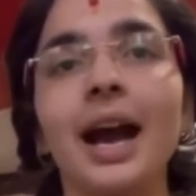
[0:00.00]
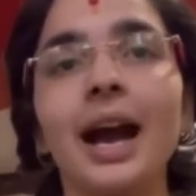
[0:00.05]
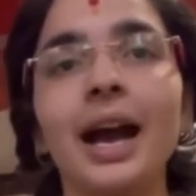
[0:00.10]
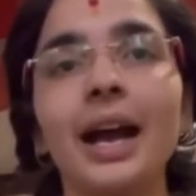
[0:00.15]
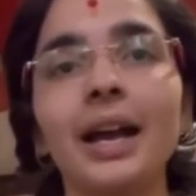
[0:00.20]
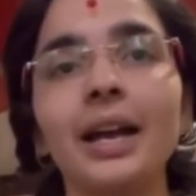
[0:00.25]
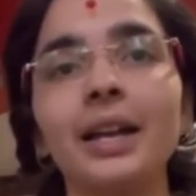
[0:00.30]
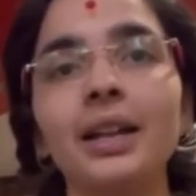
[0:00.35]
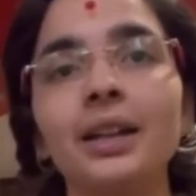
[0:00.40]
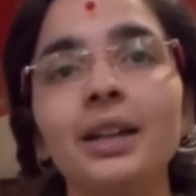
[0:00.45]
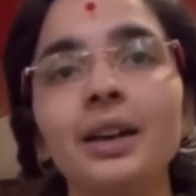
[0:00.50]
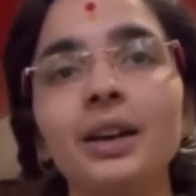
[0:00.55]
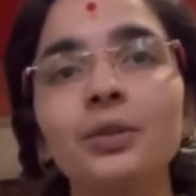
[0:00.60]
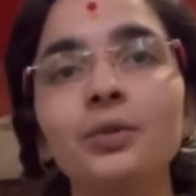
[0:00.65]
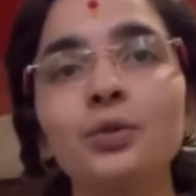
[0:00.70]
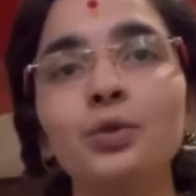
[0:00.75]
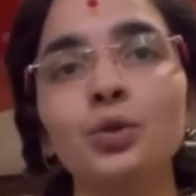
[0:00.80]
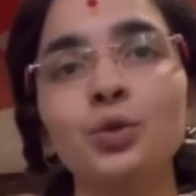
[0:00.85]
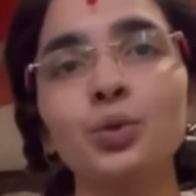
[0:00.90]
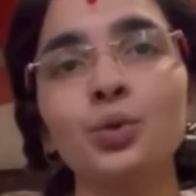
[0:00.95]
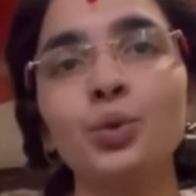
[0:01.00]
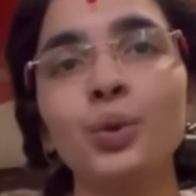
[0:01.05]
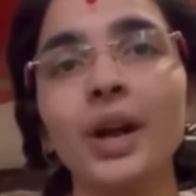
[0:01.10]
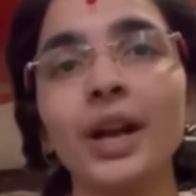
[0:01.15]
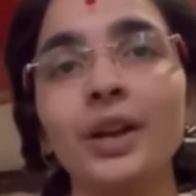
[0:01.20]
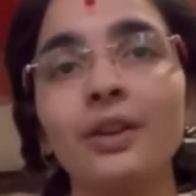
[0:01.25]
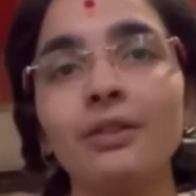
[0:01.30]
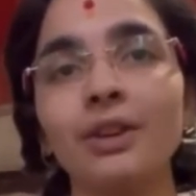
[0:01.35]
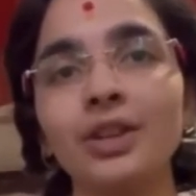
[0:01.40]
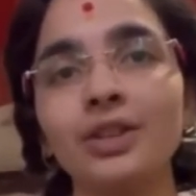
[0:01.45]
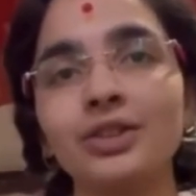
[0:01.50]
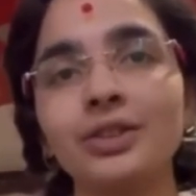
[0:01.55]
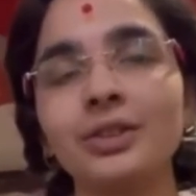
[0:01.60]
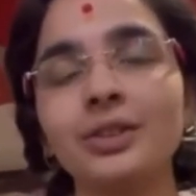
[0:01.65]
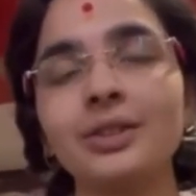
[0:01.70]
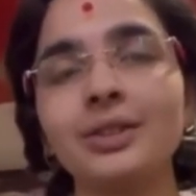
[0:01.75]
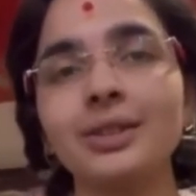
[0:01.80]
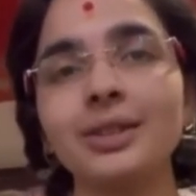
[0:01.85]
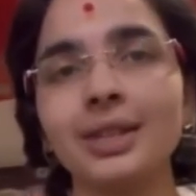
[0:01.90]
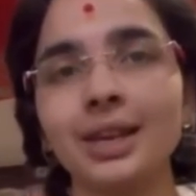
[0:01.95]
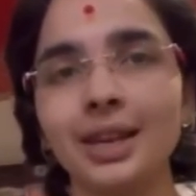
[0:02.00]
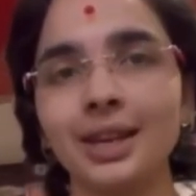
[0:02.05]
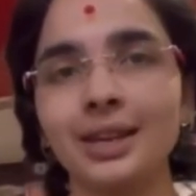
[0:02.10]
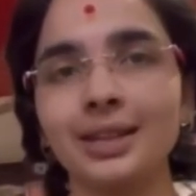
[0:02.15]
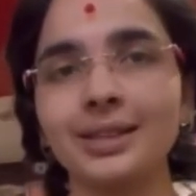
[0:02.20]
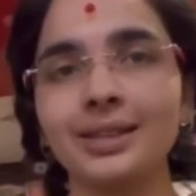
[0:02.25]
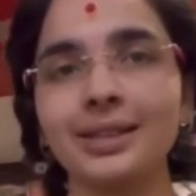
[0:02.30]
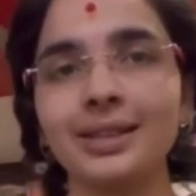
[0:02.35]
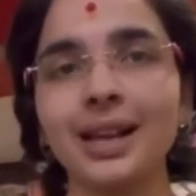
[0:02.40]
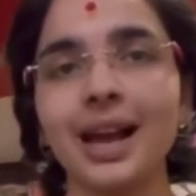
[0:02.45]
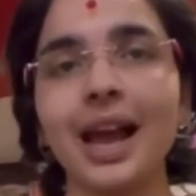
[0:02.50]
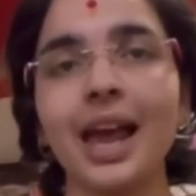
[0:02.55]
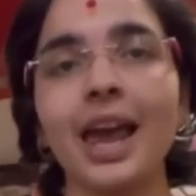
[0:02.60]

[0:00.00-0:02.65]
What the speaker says: I love to do adventurous things.